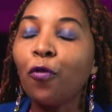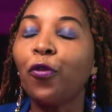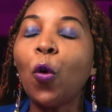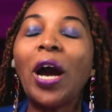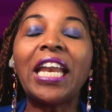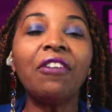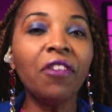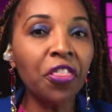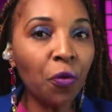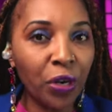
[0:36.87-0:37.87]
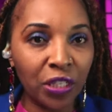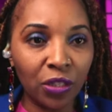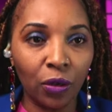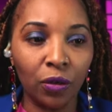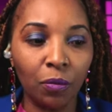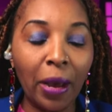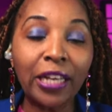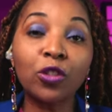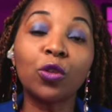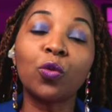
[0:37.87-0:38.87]
For whatever the reason,
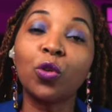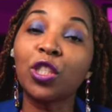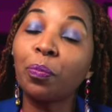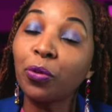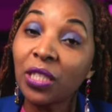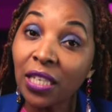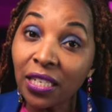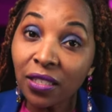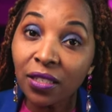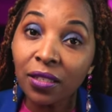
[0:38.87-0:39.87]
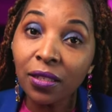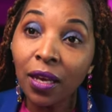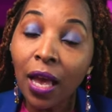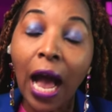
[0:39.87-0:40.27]
Mike Todd was possessed.